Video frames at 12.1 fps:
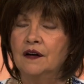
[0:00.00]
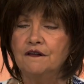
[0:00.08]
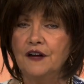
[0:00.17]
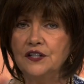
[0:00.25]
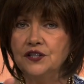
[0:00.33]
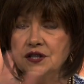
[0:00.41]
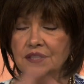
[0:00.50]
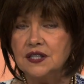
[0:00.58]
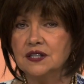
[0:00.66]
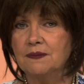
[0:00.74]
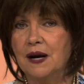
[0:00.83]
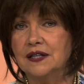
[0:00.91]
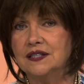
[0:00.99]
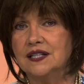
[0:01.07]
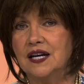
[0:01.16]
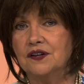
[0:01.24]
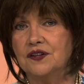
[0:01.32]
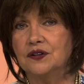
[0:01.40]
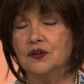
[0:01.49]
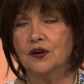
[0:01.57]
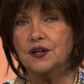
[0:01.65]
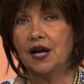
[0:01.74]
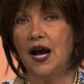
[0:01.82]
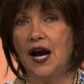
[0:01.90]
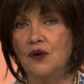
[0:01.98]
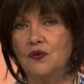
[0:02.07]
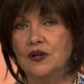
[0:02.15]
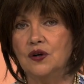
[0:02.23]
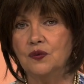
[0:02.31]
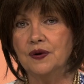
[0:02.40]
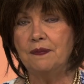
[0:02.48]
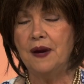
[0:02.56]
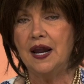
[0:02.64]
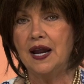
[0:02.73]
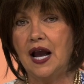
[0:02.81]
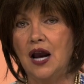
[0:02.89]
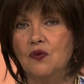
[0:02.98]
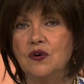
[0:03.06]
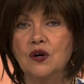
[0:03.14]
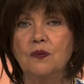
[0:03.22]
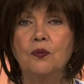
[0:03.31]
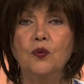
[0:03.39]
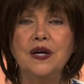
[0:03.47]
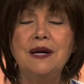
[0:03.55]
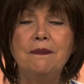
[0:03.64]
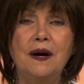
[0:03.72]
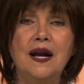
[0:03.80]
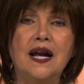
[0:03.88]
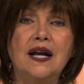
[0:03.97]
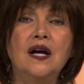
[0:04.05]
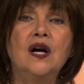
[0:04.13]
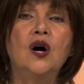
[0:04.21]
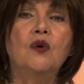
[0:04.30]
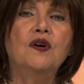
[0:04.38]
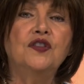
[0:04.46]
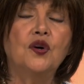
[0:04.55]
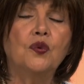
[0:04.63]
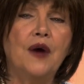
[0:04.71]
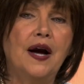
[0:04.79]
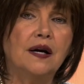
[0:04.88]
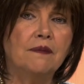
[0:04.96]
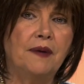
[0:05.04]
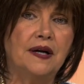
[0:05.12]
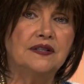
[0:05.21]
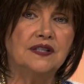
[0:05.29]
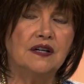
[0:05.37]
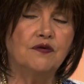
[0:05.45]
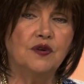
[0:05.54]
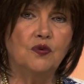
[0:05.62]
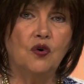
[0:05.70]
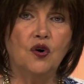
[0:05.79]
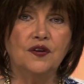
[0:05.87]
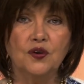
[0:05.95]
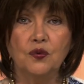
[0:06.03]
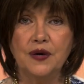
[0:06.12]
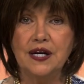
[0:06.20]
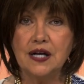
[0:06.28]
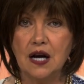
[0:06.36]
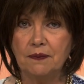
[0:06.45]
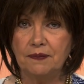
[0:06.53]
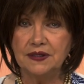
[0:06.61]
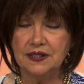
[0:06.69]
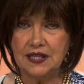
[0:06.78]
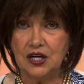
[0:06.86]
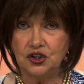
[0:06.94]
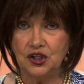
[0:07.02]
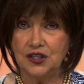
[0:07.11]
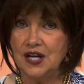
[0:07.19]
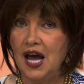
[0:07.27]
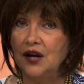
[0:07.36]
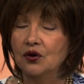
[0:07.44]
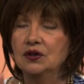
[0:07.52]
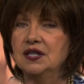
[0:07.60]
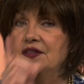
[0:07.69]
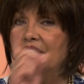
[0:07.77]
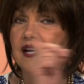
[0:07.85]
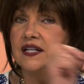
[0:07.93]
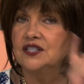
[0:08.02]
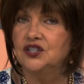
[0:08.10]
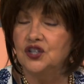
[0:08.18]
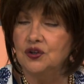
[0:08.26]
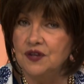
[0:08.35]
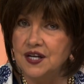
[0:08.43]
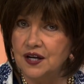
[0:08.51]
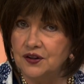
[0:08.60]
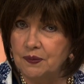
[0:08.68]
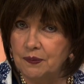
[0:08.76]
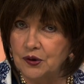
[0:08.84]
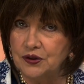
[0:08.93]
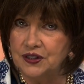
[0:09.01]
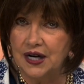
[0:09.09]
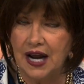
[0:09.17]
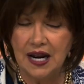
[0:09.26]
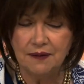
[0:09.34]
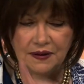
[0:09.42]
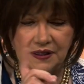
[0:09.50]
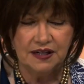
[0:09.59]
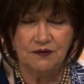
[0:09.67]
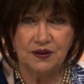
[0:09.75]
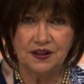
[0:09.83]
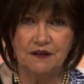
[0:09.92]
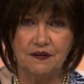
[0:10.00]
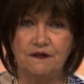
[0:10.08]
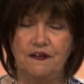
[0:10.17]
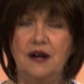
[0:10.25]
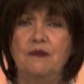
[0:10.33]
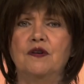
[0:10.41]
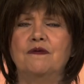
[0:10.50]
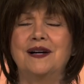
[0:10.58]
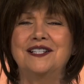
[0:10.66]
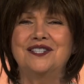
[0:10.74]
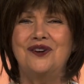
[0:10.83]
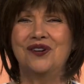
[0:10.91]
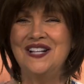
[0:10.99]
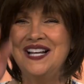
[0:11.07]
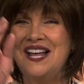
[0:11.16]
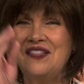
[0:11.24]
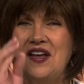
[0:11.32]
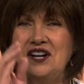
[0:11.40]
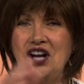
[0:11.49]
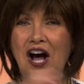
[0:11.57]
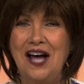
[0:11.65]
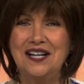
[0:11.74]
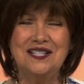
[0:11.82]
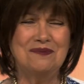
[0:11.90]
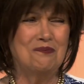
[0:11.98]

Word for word: Vengeance is mine, saith the Lord. I will repay. I will repay with the recompense of reward, the recompensation. Not only that is due the other person, I believe with every fiber of my soul that God is